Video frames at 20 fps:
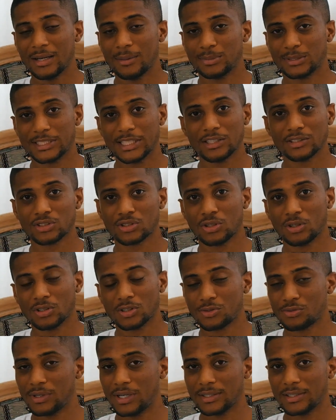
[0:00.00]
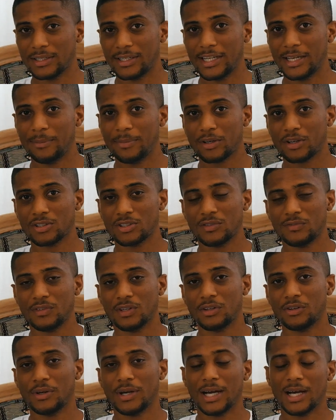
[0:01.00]
sales calls throughout the day because you've
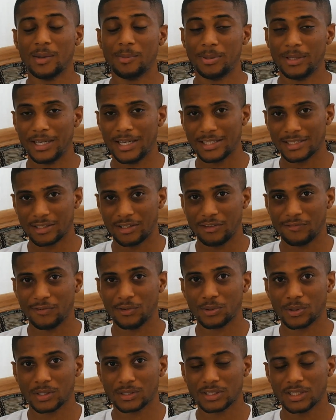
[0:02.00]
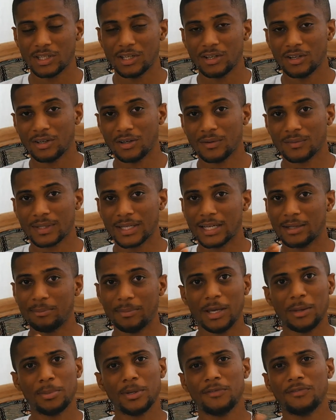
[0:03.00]
done your IPAs and you focus on that.
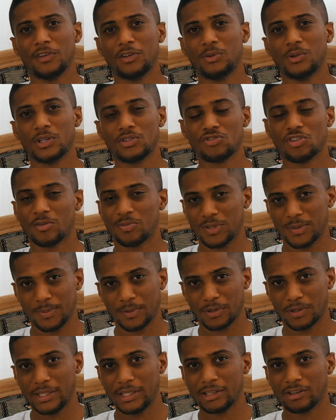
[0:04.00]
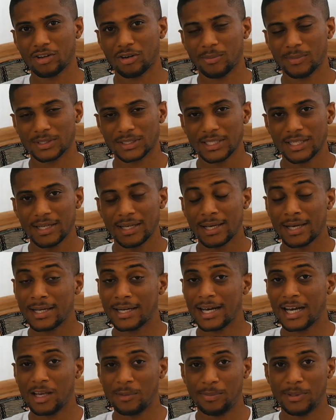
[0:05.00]
Maybe if you're doing dropshipping or e-commerce, an
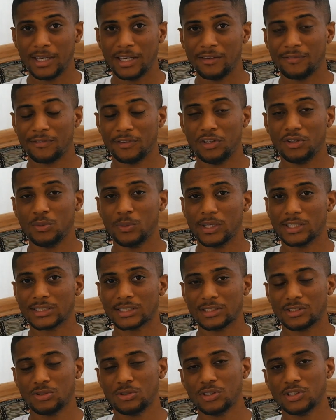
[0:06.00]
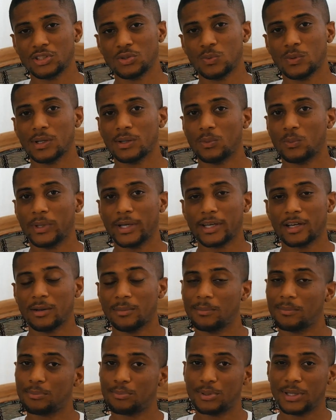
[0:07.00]
IPA for you is as soon as you wake
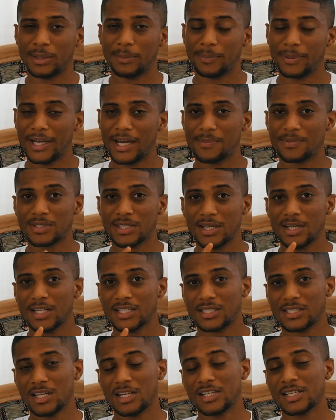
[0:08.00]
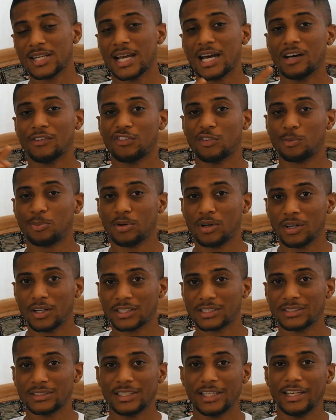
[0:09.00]
up, perhaps searching out for
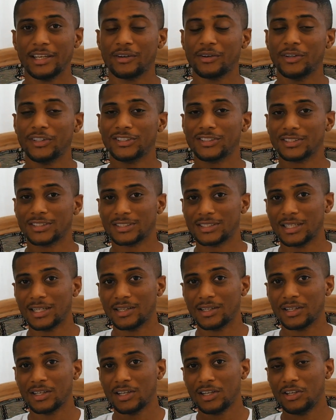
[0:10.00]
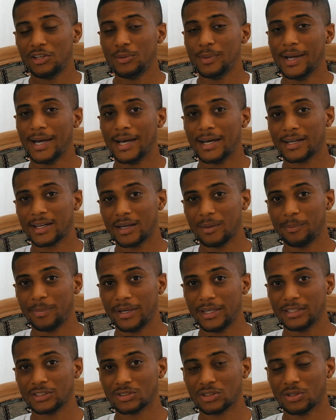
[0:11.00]
products that you're going to start new ad
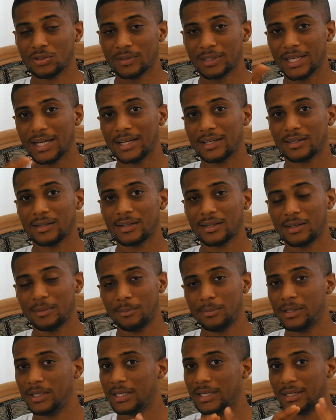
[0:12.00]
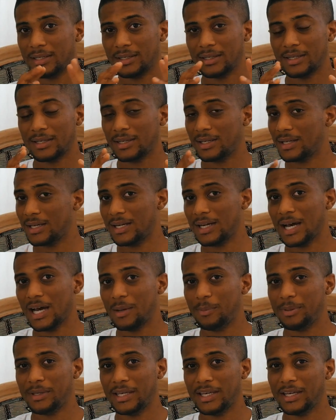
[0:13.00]
campaigns on. That can be an
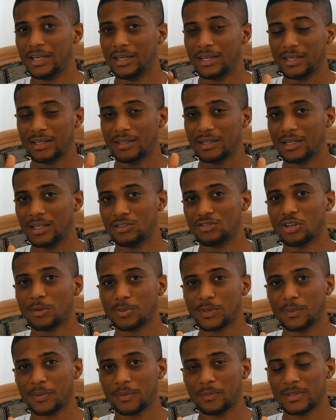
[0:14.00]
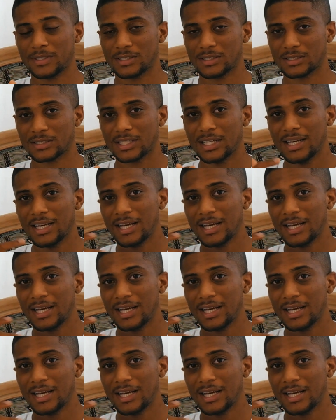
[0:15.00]
IPA in a dropshipping business.